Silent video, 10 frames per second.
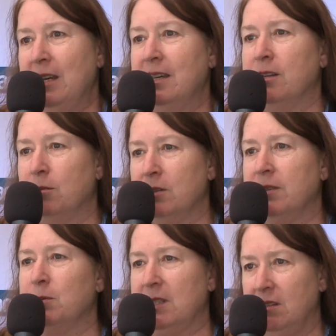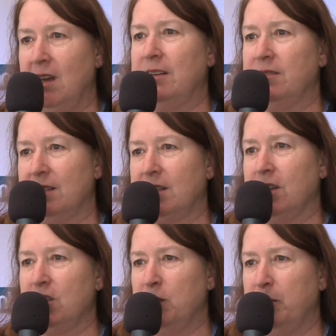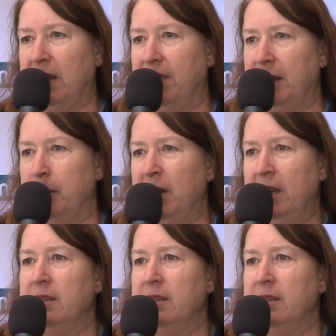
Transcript: There was a lot of discussion about them.